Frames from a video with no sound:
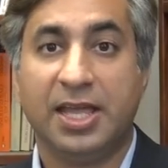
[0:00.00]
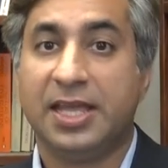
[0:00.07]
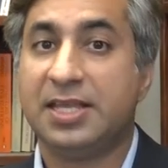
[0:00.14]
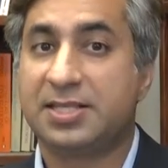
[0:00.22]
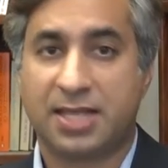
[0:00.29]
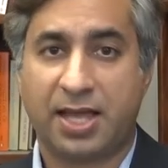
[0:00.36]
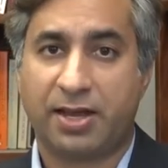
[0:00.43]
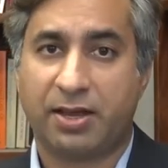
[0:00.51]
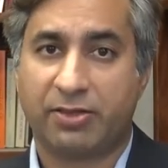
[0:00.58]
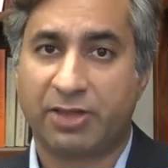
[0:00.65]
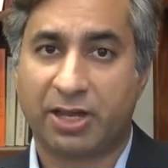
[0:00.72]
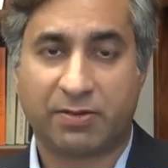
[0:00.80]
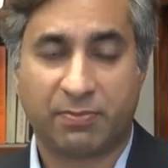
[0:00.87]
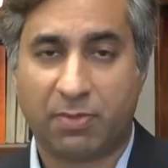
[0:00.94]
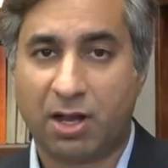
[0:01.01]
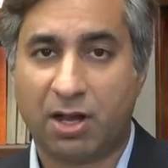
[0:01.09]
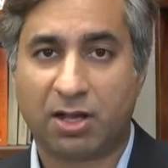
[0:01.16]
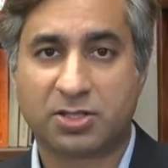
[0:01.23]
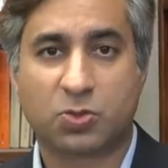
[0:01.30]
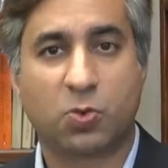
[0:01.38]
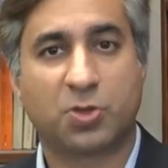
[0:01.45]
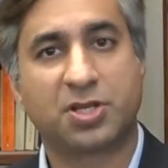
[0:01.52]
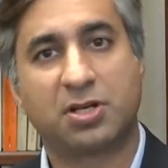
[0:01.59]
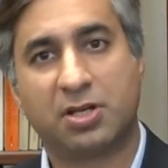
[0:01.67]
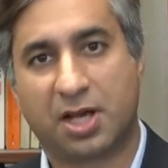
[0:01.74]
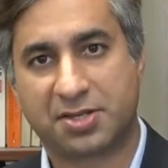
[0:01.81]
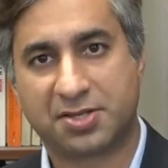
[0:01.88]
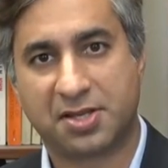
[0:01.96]
He said that Marx was a
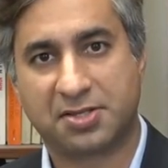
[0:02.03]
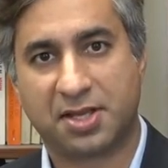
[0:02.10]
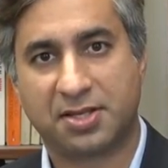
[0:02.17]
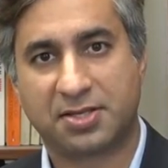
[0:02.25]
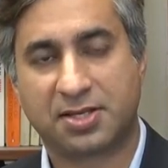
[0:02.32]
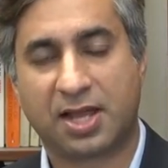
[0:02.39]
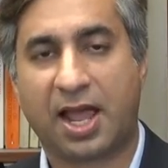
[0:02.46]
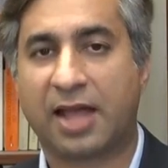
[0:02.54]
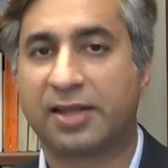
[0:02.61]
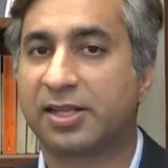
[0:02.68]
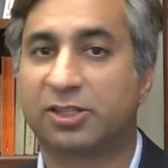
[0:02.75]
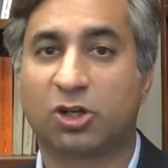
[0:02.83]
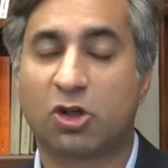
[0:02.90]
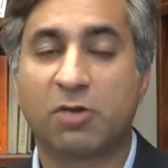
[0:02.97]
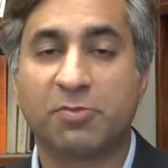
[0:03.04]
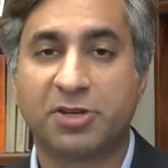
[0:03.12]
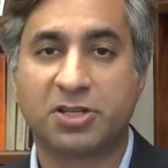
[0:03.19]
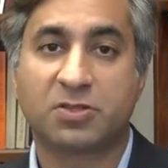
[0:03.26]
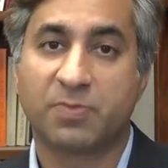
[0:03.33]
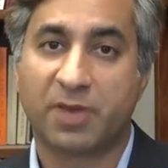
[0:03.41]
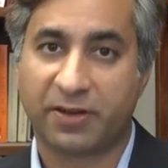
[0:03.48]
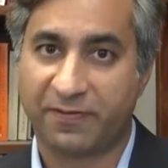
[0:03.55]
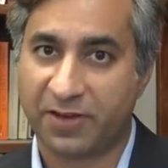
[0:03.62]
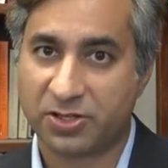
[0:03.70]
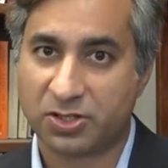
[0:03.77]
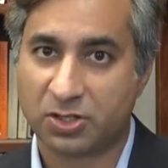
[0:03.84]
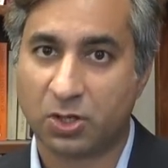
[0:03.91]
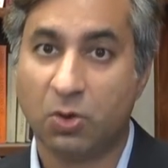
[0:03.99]
narcissist and that the Communist
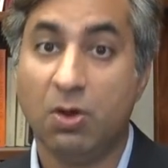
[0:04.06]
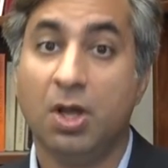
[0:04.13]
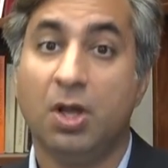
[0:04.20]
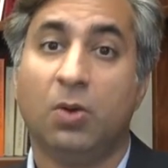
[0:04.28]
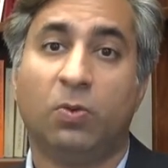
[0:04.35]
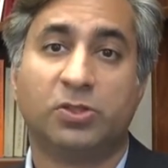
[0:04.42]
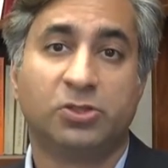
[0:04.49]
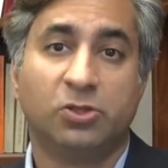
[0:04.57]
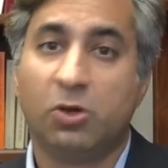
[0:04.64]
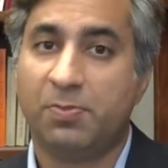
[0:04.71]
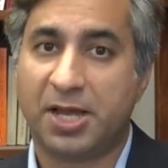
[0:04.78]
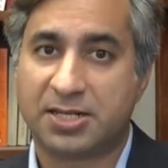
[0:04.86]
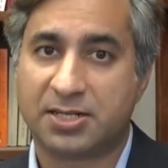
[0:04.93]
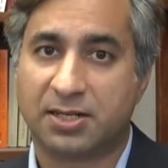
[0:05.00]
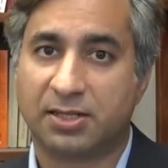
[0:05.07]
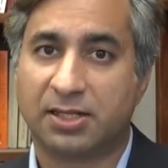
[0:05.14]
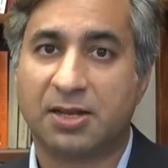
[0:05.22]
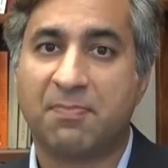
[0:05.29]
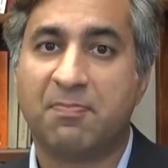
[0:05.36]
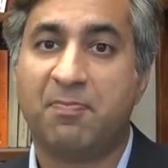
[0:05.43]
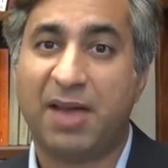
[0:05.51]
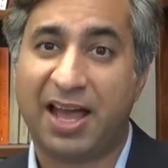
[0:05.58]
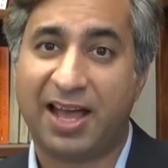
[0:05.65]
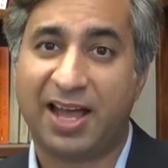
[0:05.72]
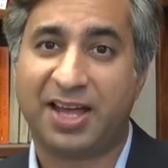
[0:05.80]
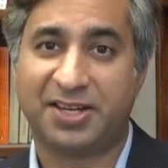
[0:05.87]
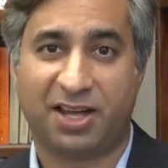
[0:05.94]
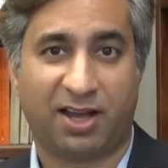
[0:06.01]
Manifesto was no better than a
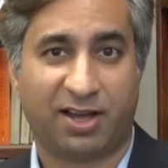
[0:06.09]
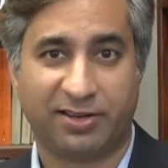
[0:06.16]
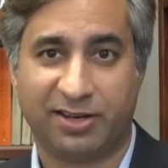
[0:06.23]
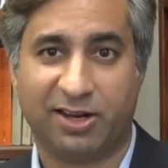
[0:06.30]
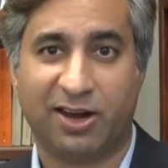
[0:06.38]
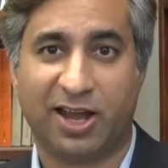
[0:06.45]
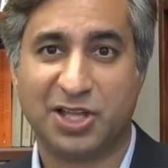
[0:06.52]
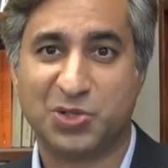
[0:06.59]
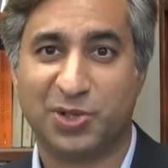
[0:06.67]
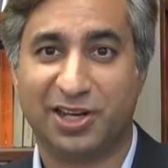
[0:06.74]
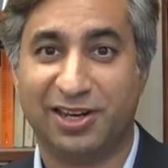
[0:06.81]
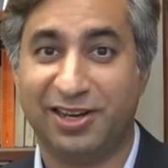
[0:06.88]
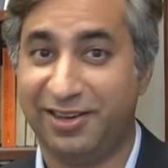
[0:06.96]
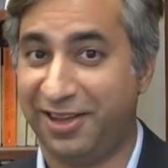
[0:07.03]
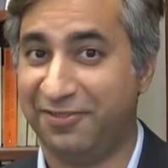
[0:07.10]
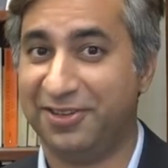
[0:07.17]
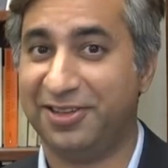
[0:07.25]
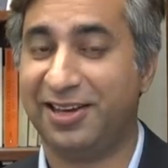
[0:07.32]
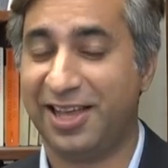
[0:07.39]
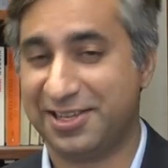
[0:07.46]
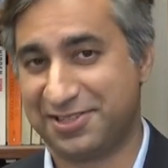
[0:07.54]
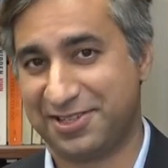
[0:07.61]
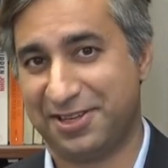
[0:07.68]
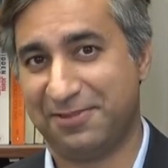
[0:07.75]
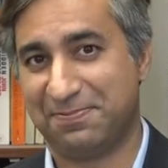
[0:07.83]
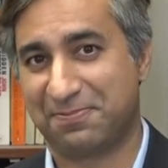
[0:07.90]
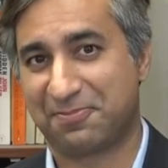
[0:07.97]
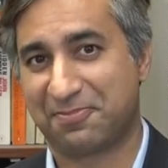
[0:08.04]
bad undergraduate level
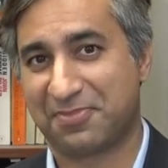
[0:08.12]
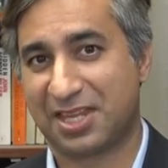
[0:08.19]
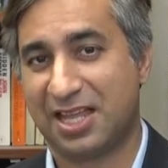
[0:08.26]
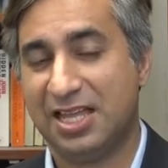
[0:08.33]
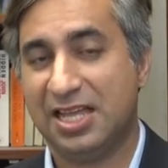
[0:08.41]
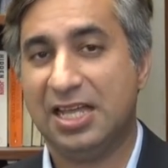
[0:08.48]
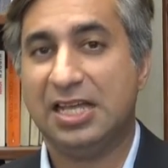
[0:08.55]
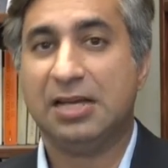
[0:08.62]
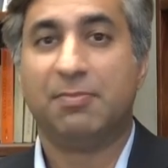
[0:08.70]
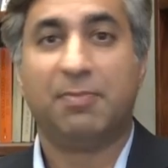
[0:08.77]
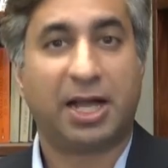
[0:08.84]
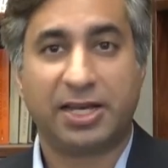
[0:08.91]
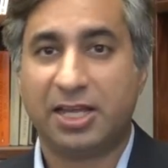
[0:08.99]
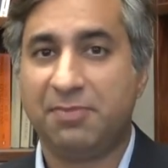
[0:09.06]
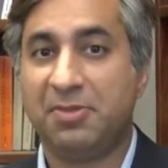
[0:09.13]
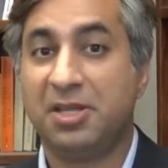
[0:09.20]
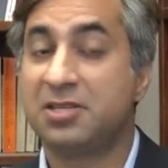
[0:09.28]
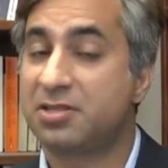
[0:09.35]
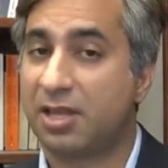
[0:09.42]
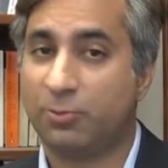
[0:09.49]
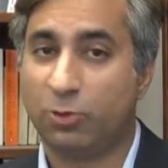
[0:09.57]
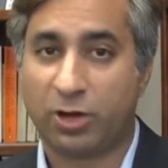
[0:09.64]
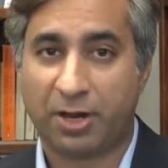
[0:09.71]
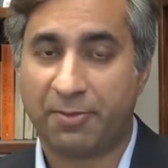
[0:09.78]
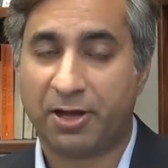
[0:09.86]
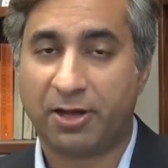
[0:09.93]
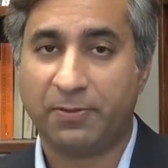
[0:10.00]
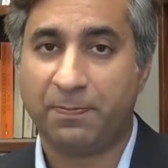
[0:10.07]
essay. My name is Taimur
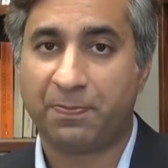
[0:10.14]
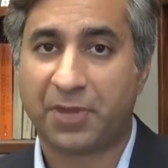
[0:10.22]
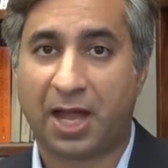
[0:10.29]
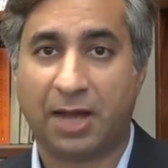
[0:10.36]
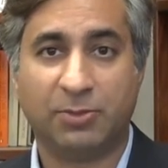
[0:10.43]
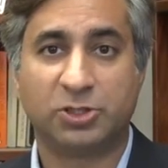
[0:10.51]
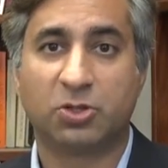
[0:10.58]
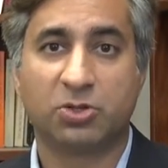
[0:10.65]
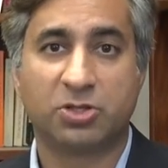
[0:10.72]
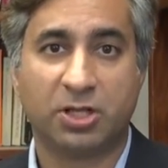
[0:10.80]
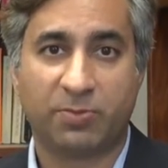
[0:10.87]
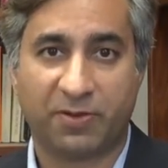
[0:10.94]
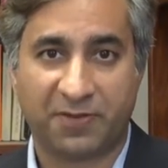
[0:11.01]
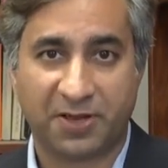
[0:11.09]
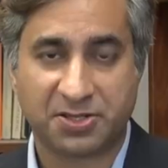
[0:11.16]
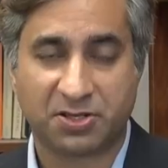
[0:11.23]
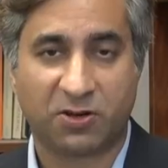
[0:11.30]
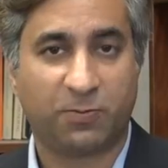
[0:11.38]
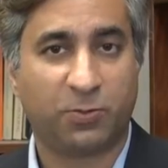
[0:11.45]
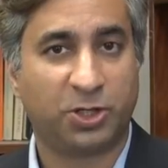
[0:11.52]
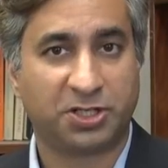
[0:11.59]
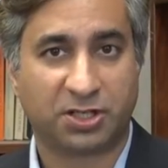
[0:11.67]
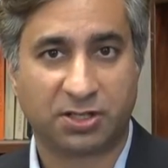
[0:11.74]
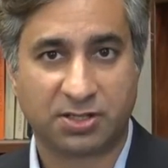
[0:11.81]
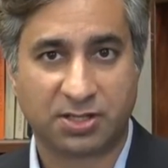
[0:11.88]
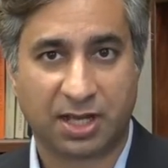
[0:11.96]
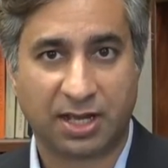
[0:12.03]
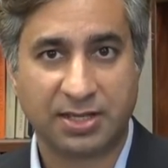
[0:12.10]
Rahman. I'm Associate Professor of
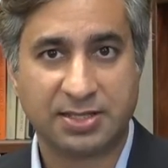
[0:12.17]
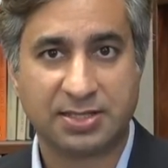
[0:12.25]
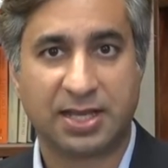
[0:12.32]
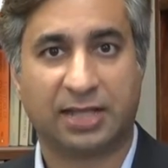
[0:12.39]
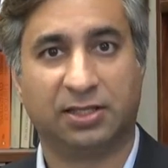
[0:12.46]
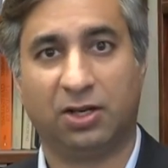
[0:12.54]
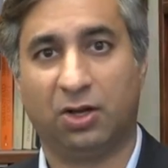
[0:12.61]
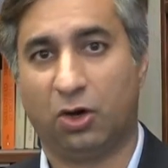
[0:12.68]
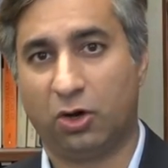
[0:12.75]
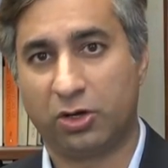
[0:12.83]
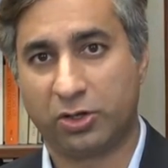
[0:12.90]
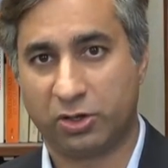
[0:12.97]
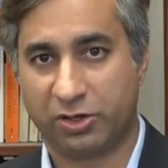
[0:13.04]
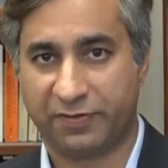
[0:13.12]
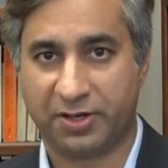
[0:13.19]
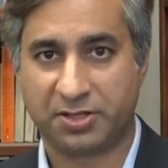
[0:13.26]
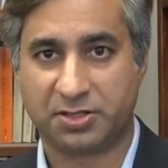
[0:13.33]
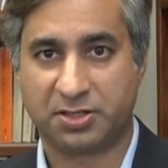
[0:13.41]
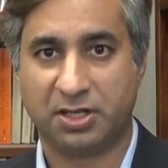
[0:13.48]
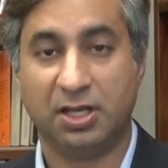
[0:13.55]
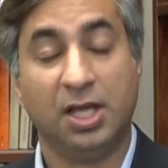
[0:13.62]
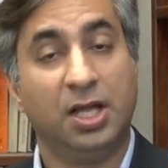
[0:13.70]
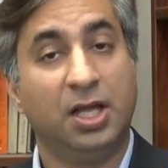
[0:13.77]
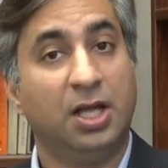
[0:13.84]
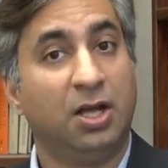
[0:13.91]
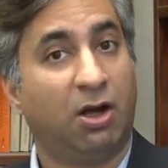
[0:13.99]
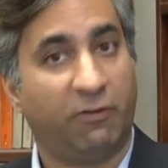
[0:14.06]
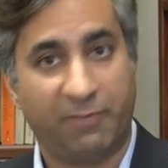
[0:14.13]
Political Science at the Lahore University
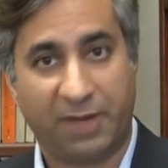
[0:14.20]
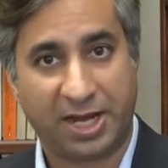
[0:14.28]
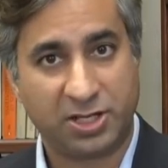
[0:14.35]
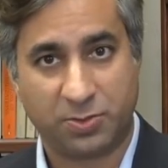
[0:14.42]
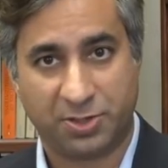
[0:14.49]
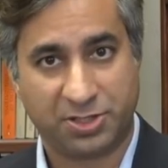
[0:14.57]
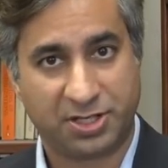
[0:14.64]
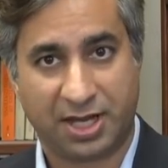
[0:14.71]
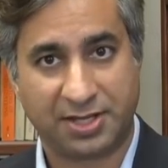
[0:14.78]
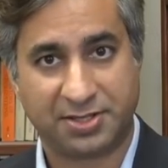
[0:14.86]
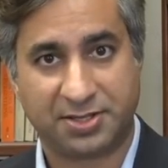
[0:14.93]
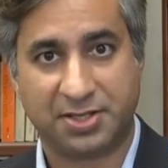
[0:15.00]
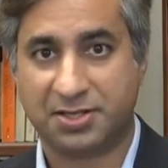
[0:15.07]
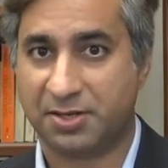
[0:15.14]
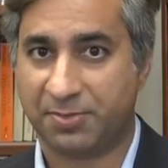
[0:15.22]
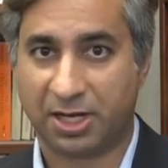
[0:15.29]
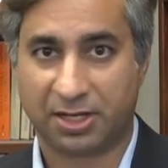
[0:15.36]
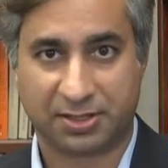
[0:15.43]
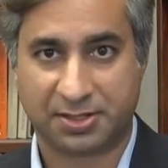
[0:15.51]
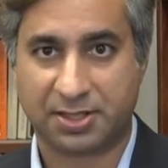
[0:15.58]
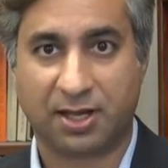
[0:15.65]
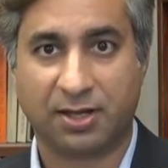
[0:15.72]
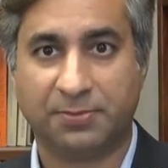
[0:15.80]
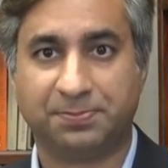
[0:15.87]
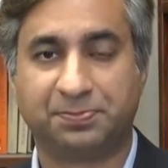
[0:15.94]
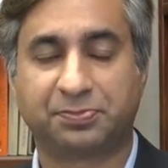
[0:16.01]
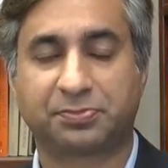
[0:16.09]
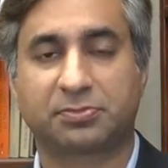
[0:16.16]
of Management Sciences in Pakistan.